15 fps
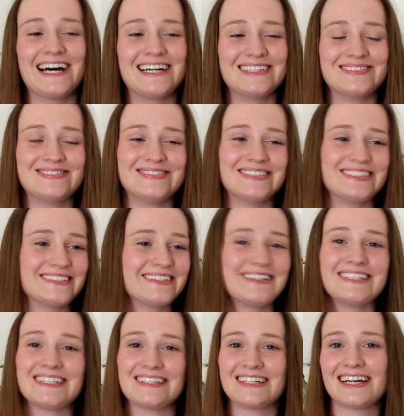um, although
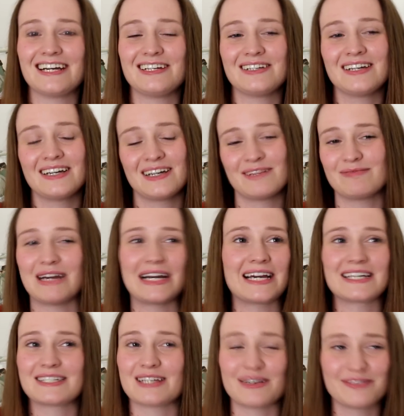I don't know. I
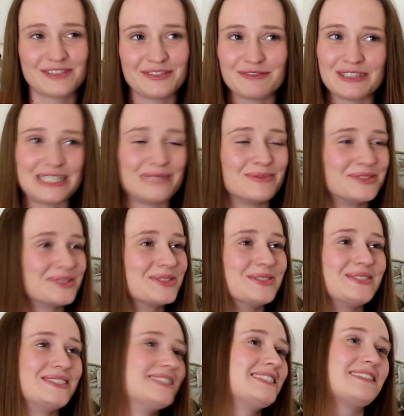guess if you read more
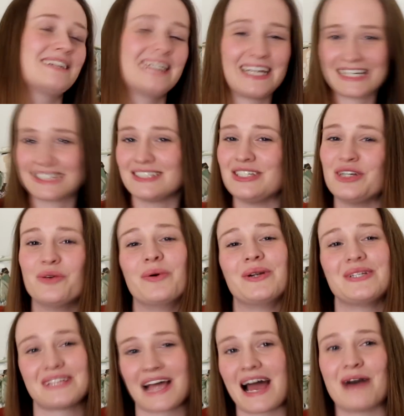authors there are less new
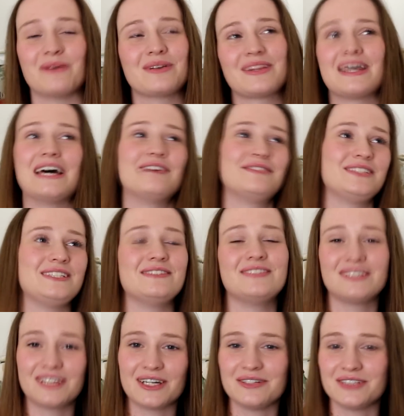ones out there for you
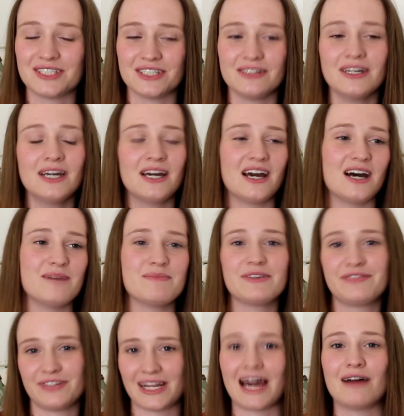to go to, um, but
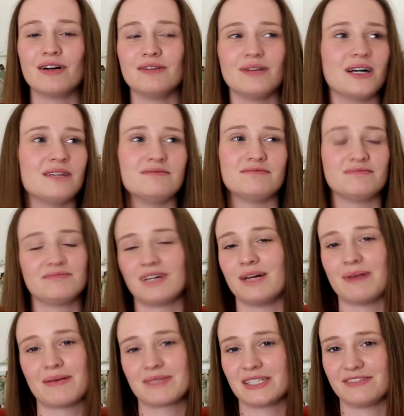for now I'm, I'm,
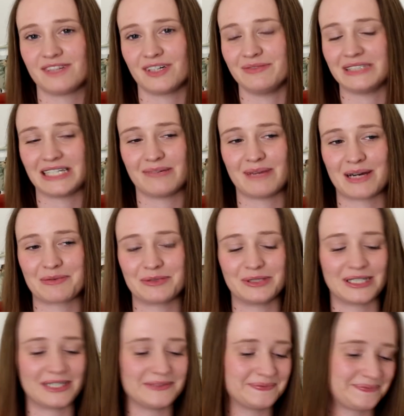I'm absolutely fine with that, I'm happy
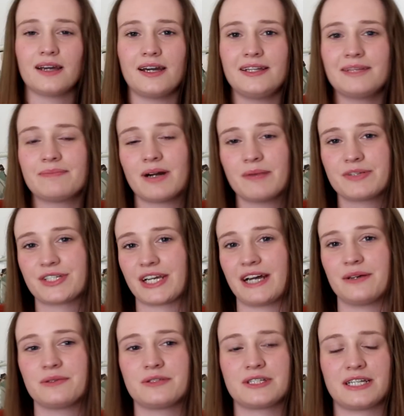with that. And then Publishing
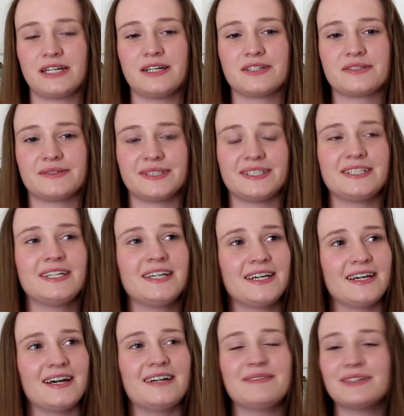House was the last one.
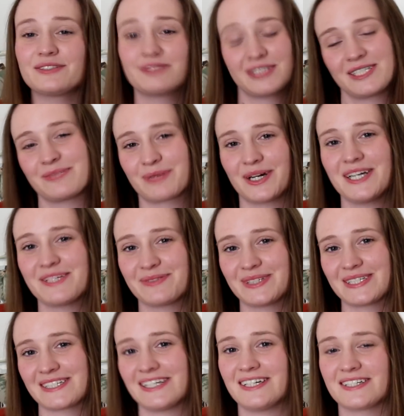Um, I was really surprised with
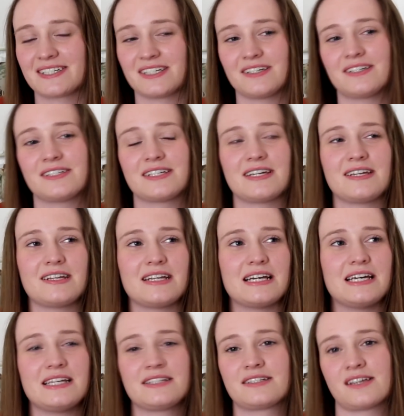this last time because it, it,
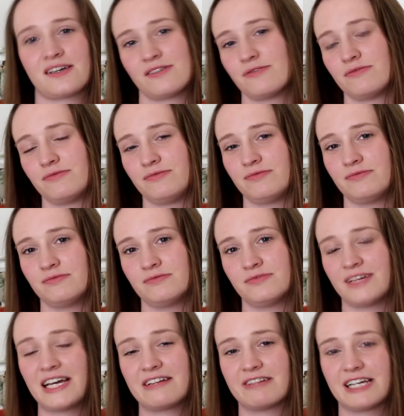it's so
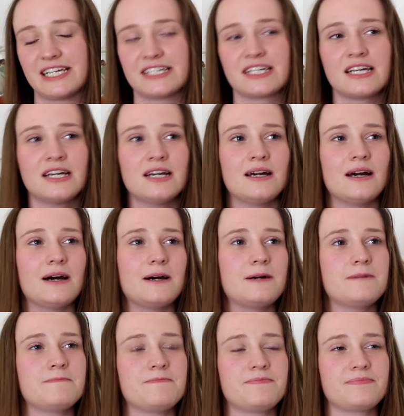varied.
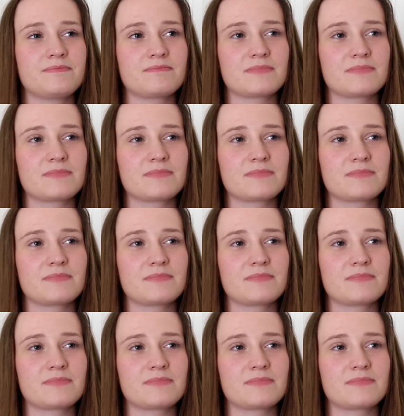Um,